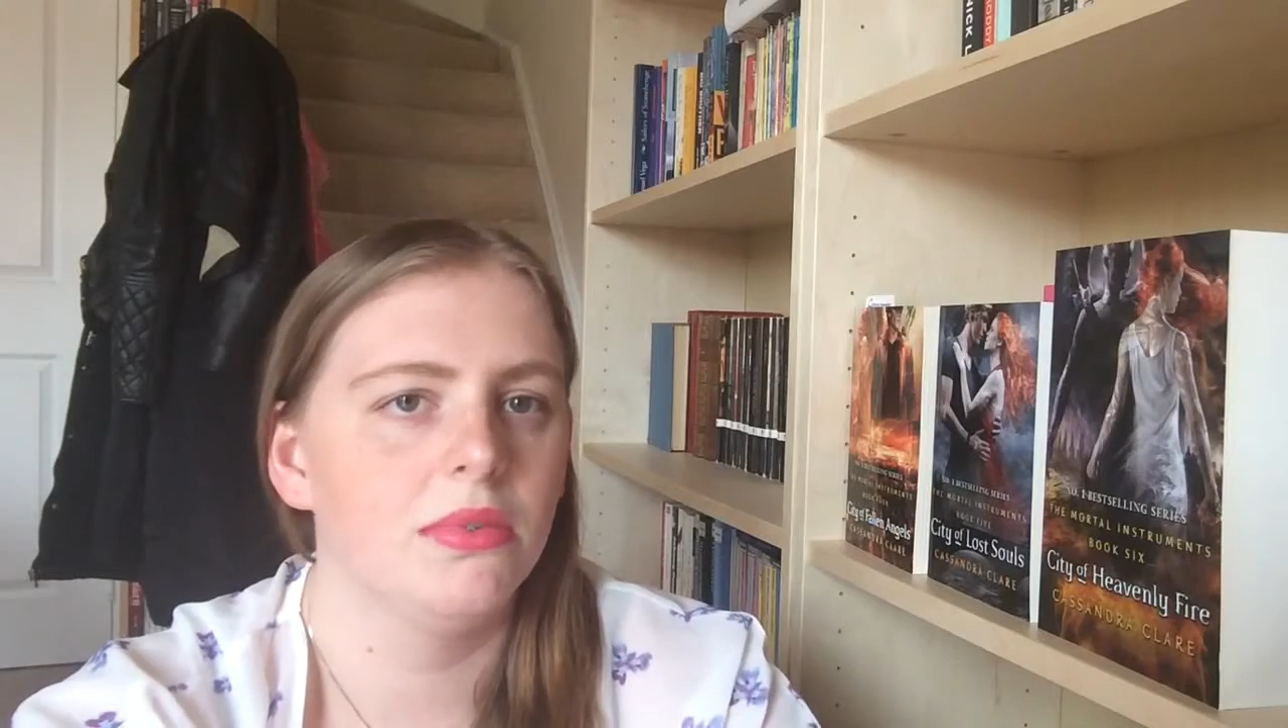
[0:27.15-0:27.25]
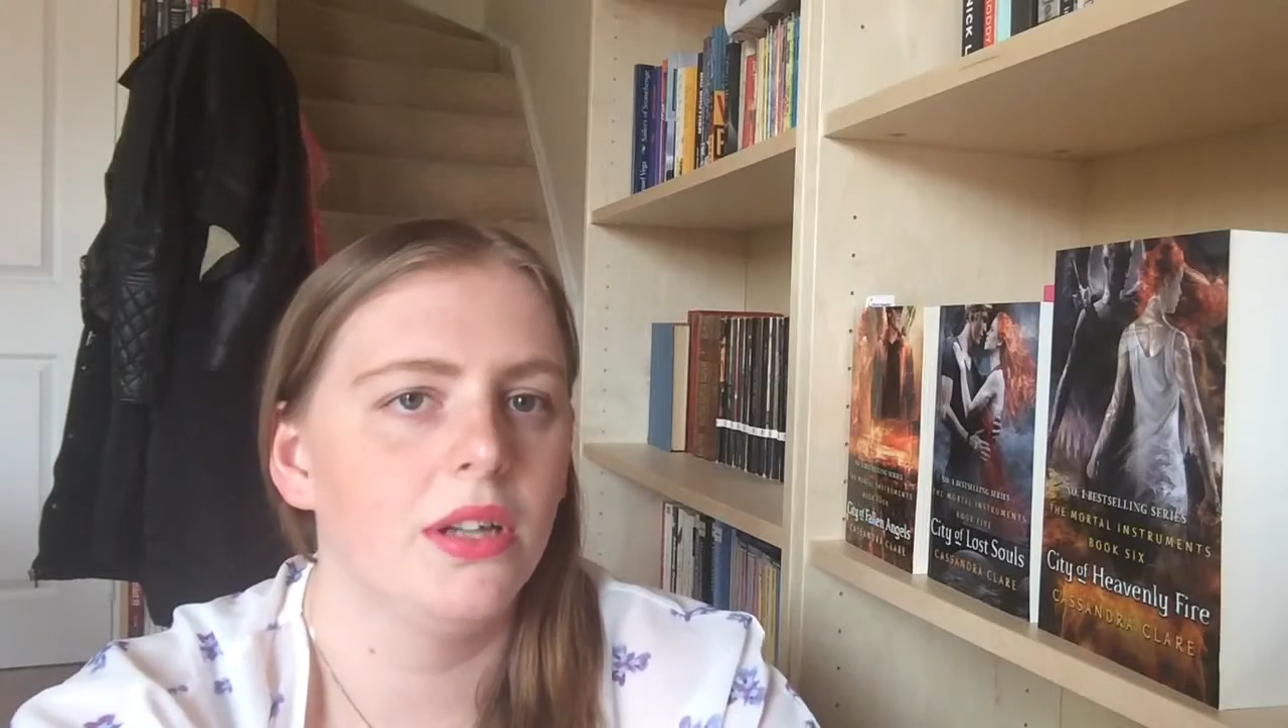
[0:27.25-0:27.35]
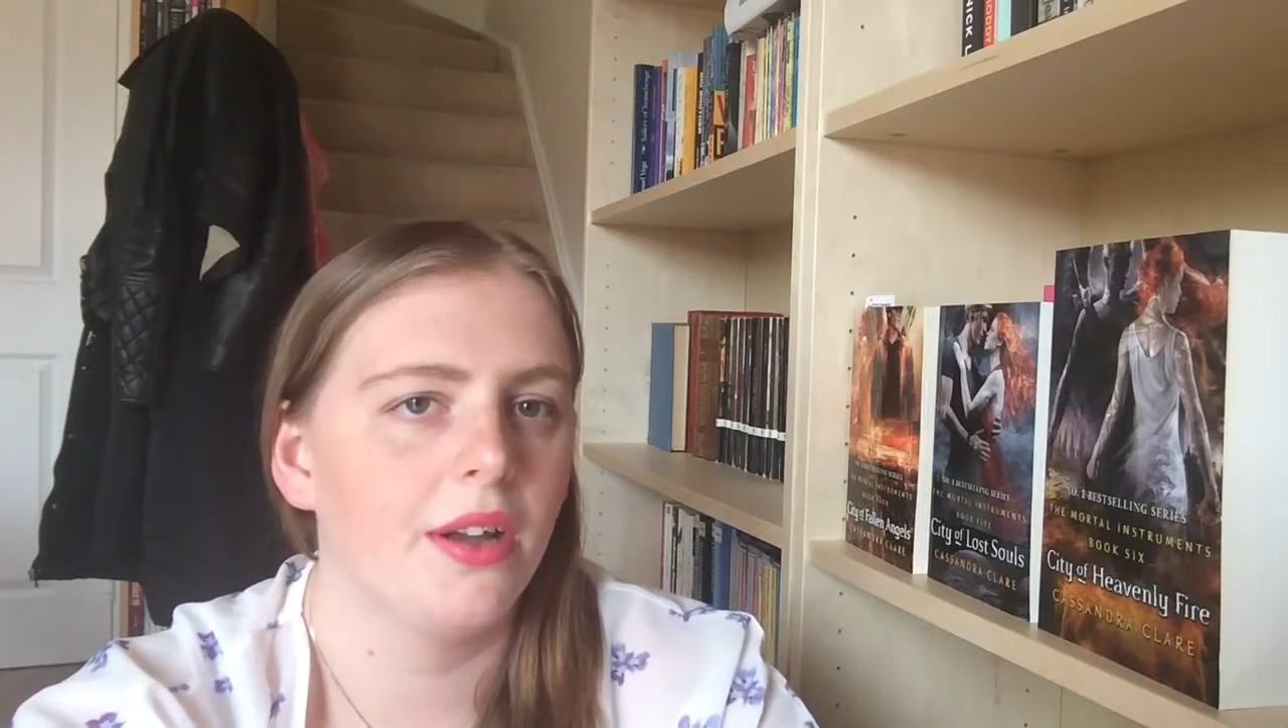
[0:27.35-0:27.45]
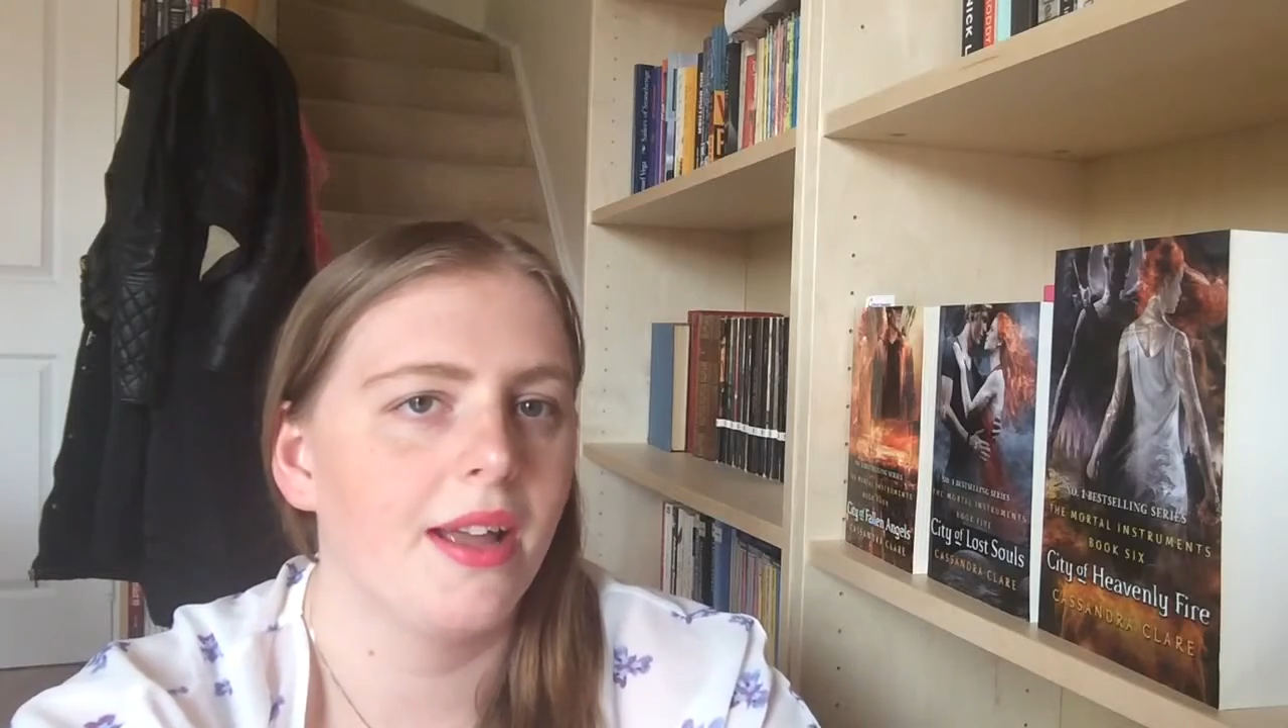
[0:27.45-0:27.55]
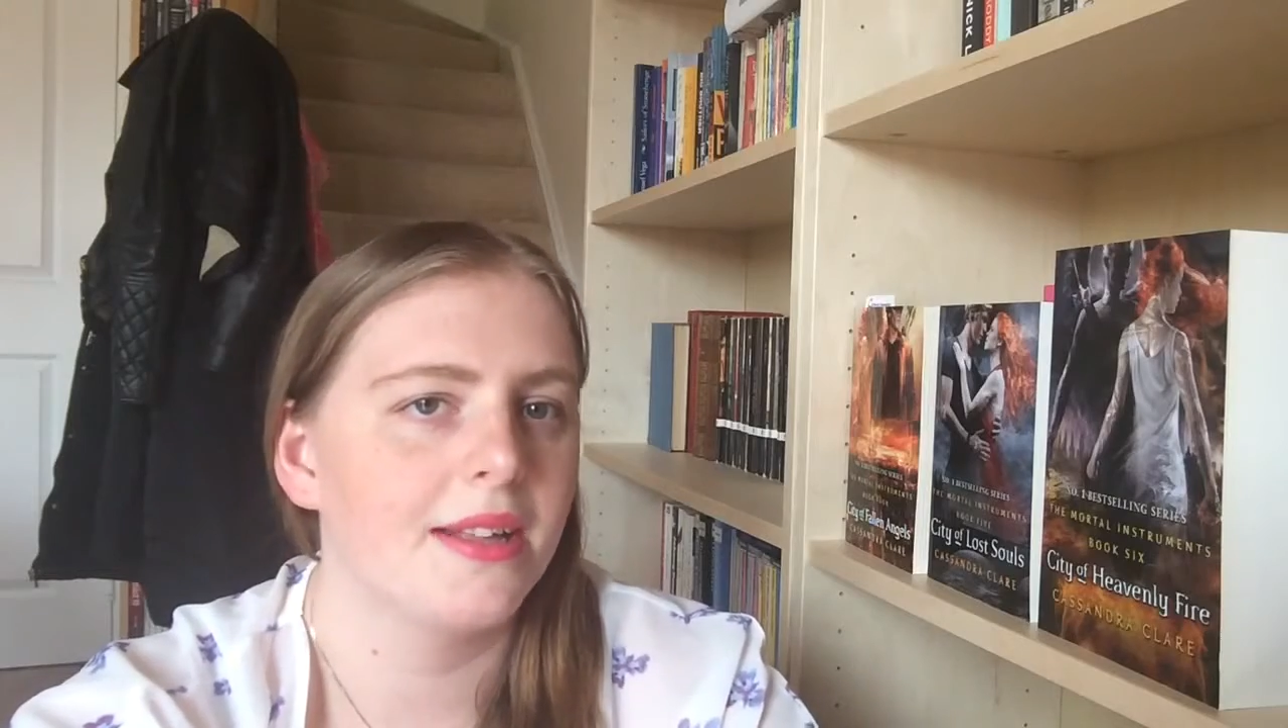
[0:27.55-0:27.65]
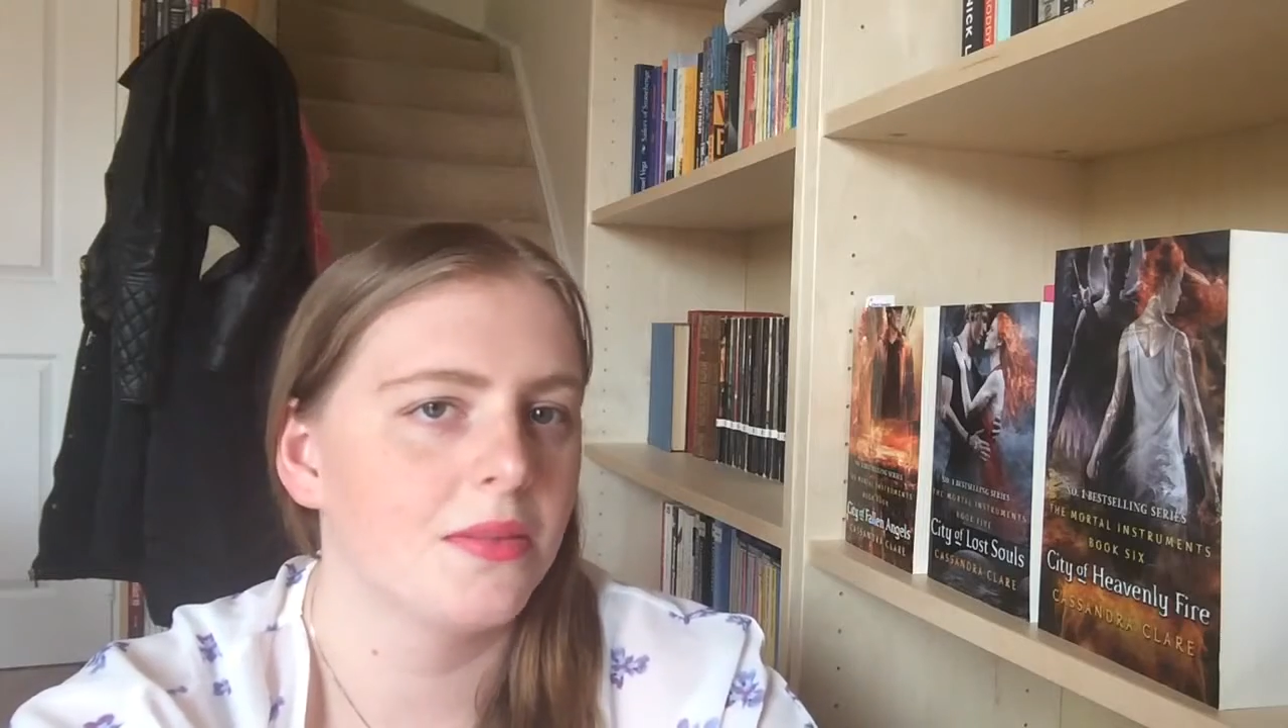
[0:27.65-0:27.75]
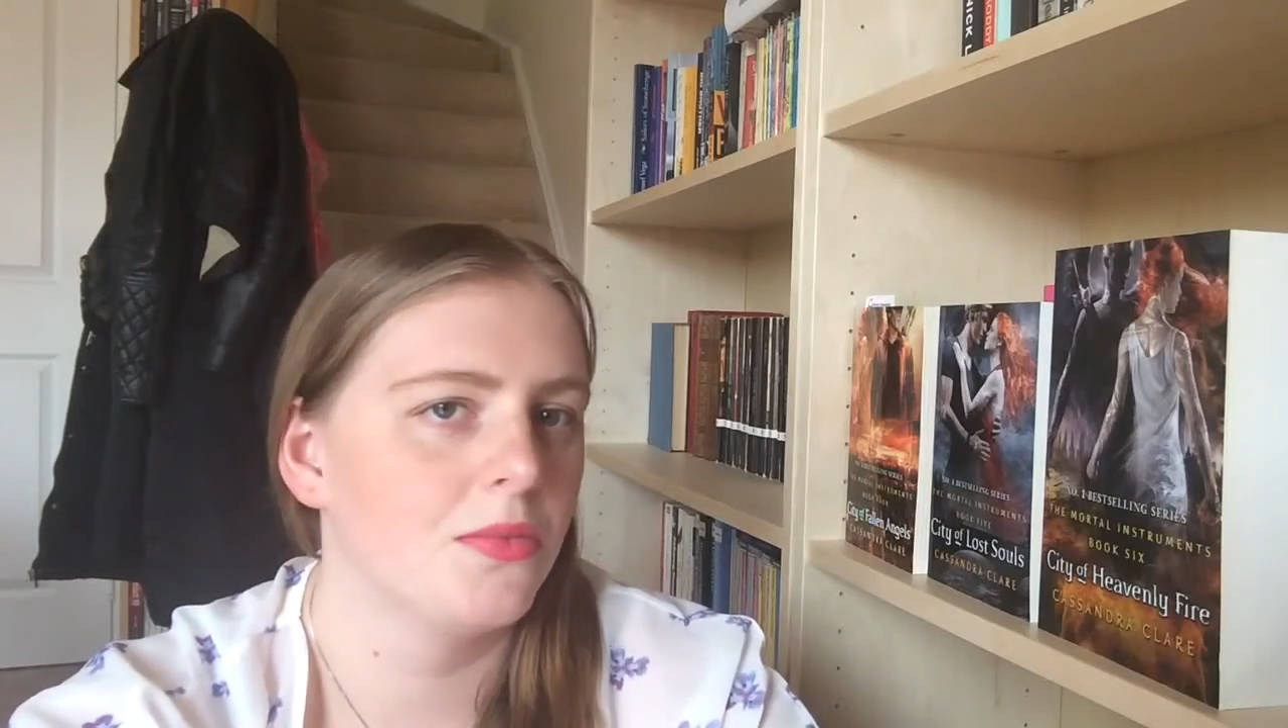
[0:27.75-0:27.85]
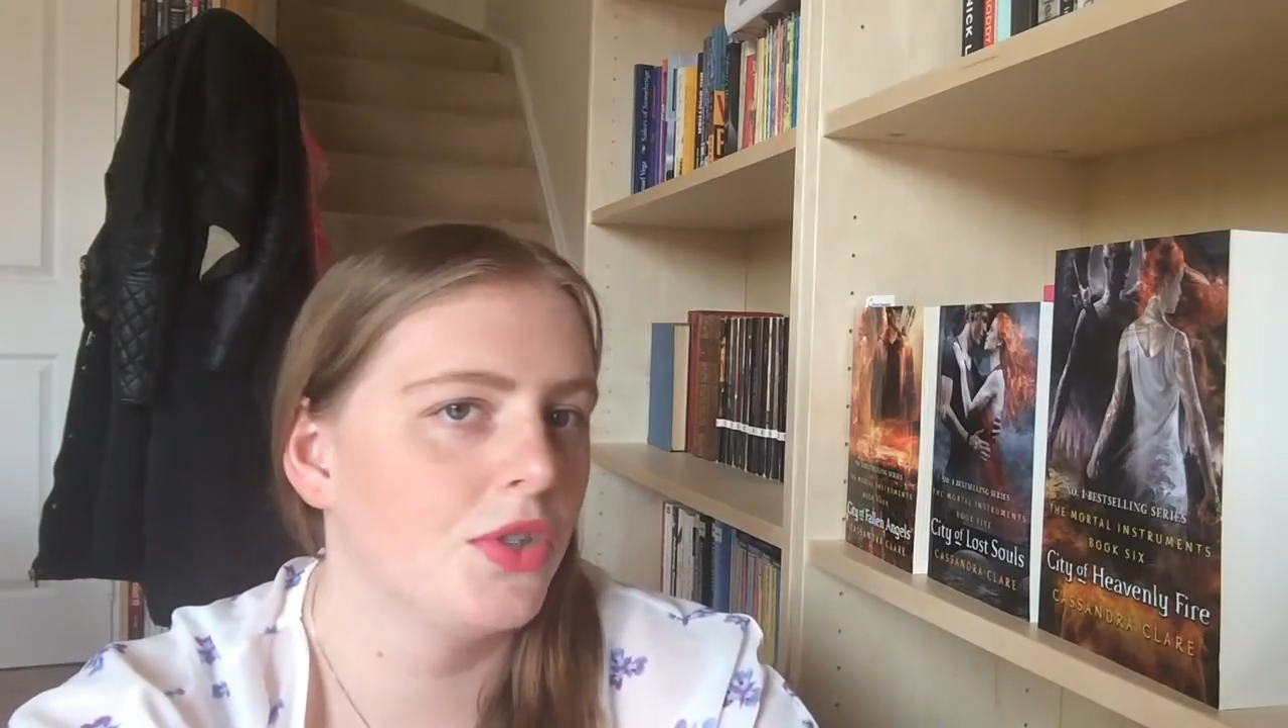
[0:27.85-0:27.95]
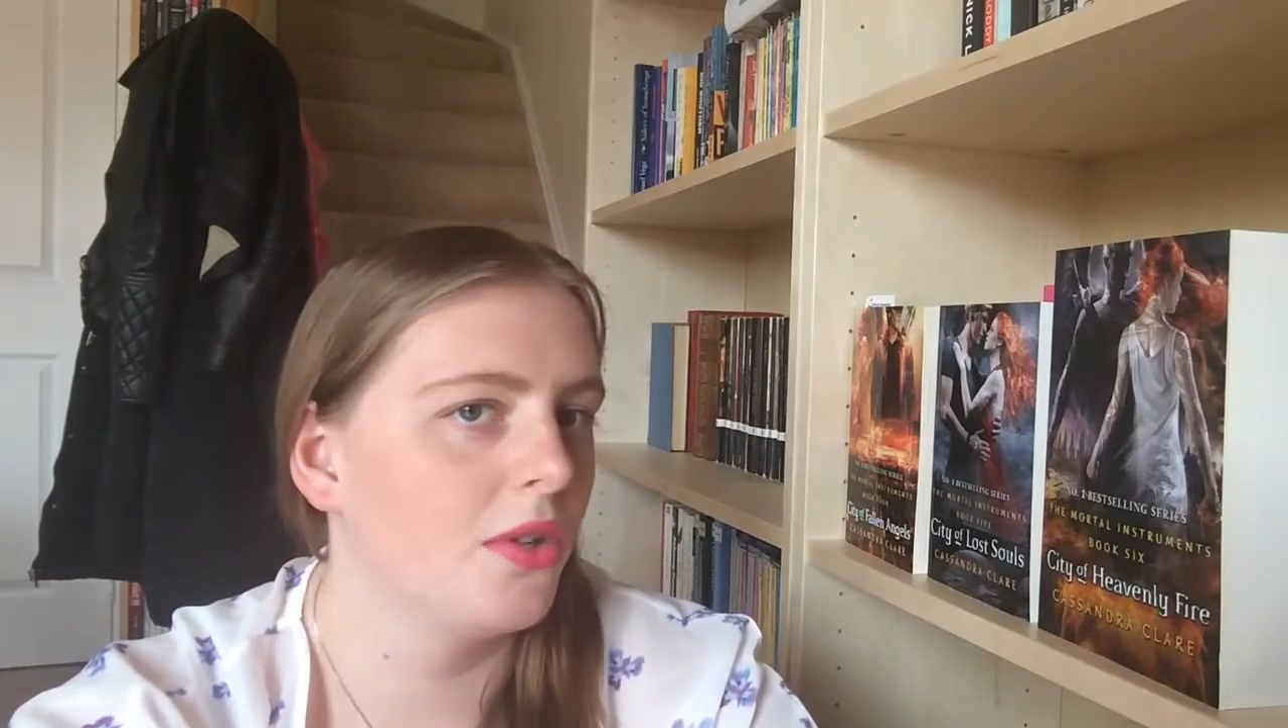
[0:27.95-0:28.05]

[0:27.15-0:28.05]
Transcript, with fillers: you know, get some